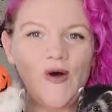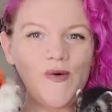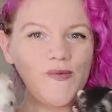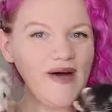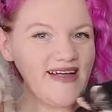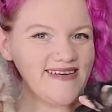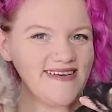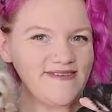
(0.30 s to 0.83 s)

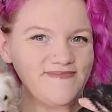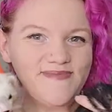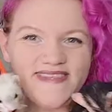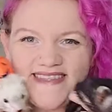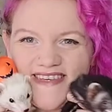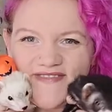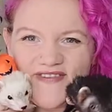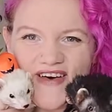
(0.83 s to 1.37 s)
Welcome
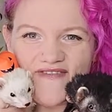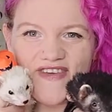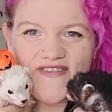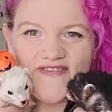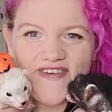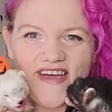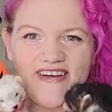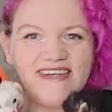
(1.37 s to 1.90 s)
to Fluffy
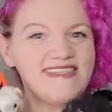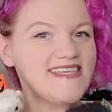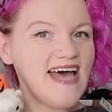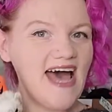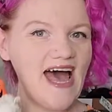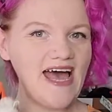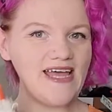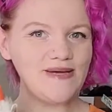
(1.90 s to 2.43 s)
Ferrets.
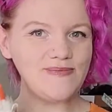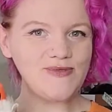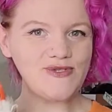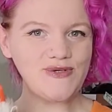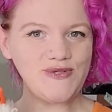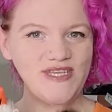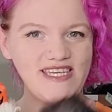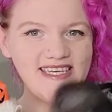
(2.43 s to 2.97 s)
I am
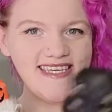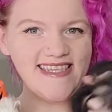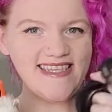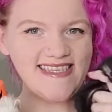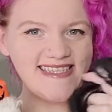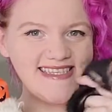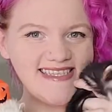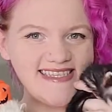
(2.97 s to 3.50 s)
Julie,
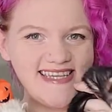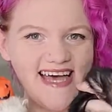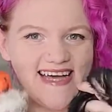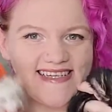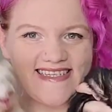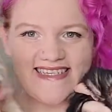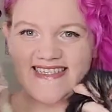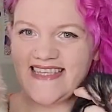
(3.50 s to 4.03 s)
this is
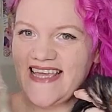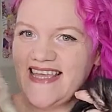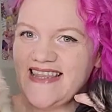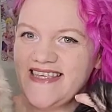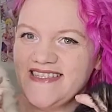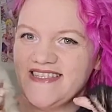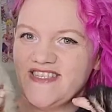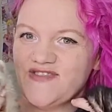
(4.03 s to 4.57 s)
Noctis, and
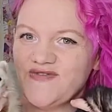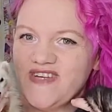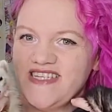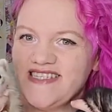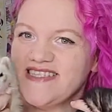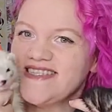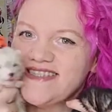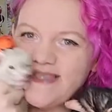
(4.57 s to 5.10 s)
this is
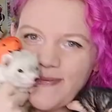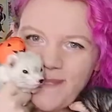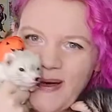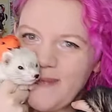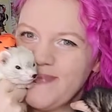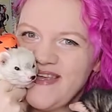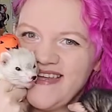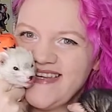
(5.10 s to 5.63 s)
Regis the
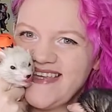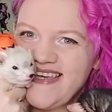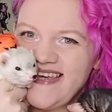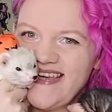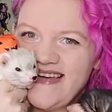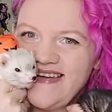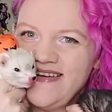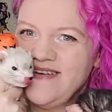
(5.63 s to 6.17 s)
Pumpkin
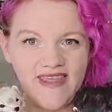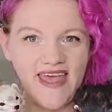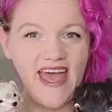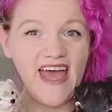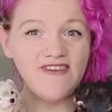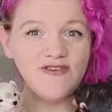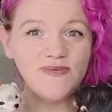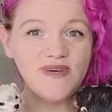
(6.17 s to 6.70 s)
King.
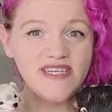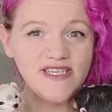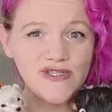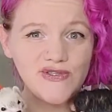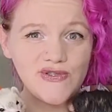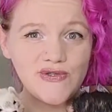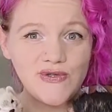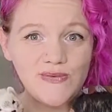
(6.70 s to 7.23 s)
Everybody's
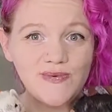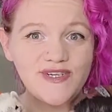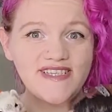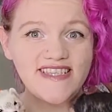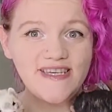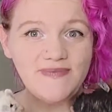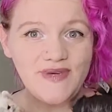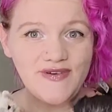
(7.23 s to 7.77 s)
super
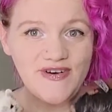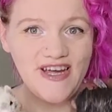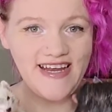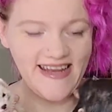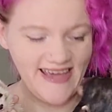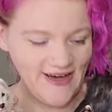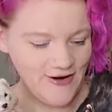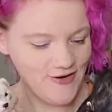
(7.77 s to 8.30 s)
sleepy right
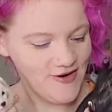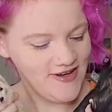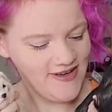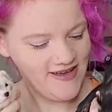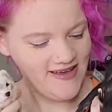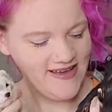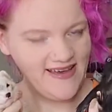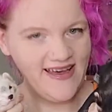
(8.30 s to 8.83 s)
now.
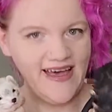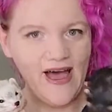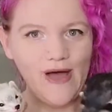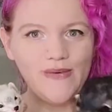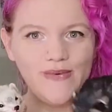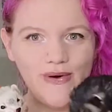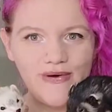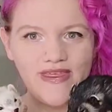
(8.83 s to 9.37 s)
I
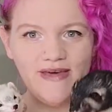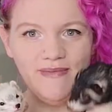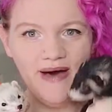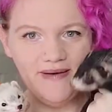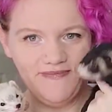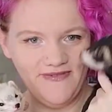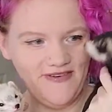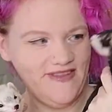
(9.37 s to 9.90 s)
woke him up
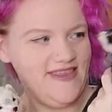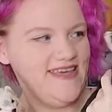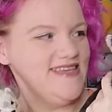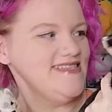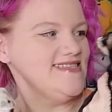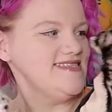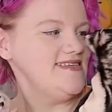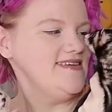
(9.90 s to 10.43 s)
for this.
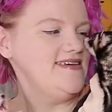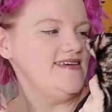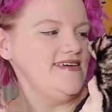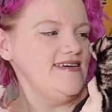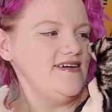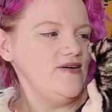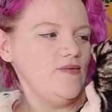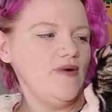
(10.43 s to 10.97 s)

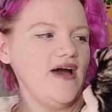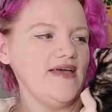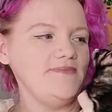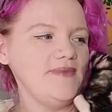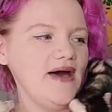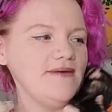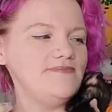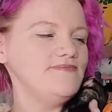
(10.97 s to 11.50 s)
Why,
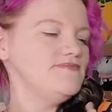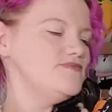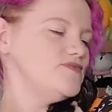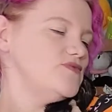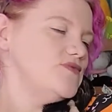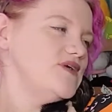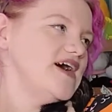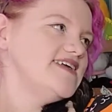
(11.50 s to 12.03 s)
Mom?
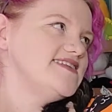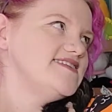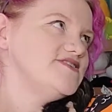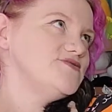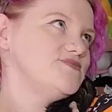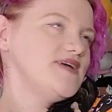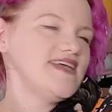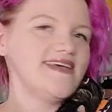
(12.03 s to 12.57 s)
Why did
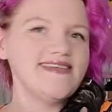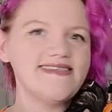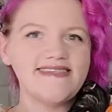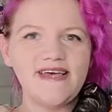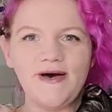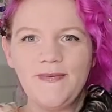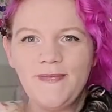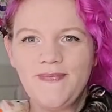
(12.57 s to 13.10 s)
you wake us up?